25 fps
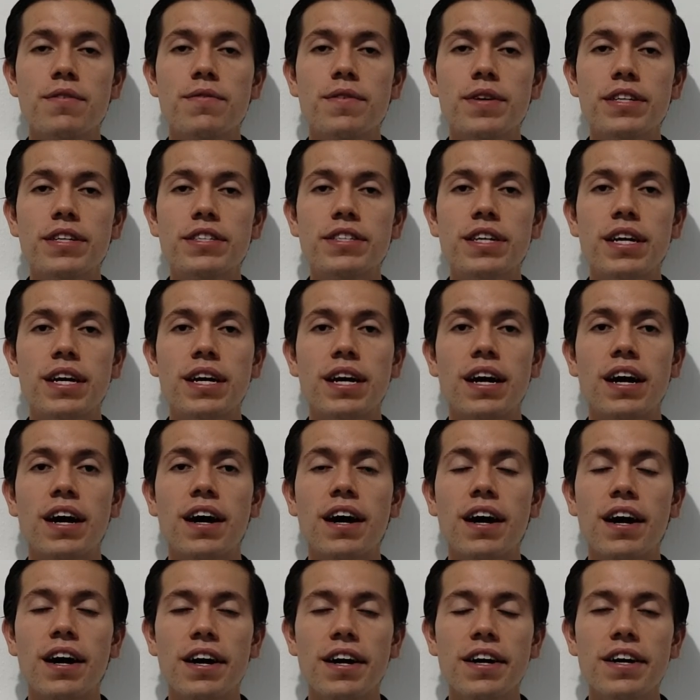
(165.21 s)
reached a
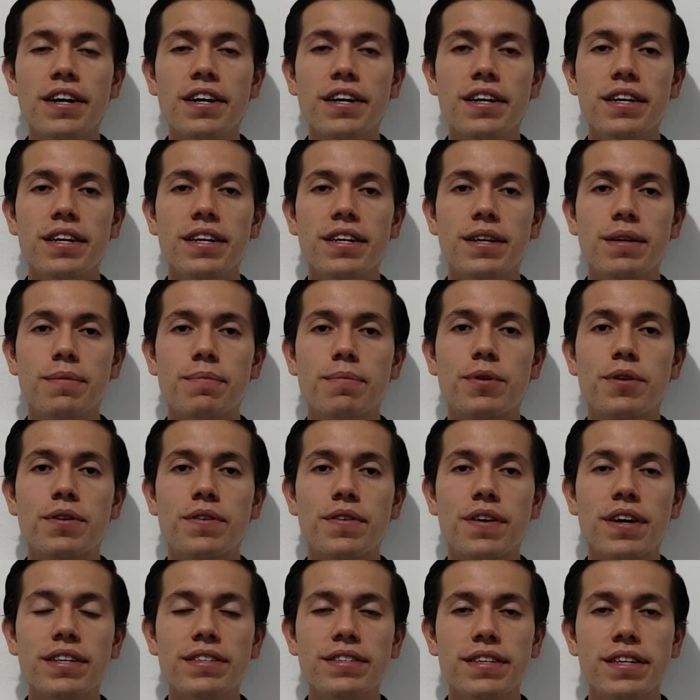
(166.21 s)
higher
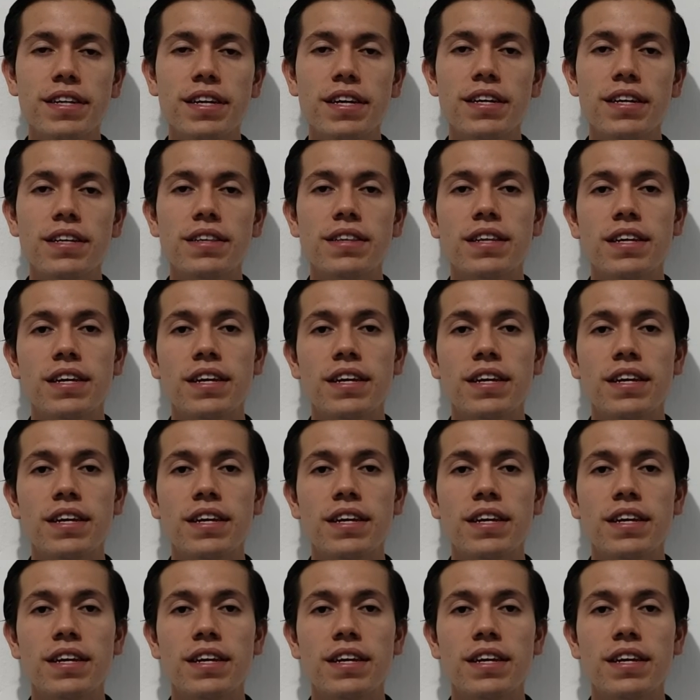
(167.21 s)
porosity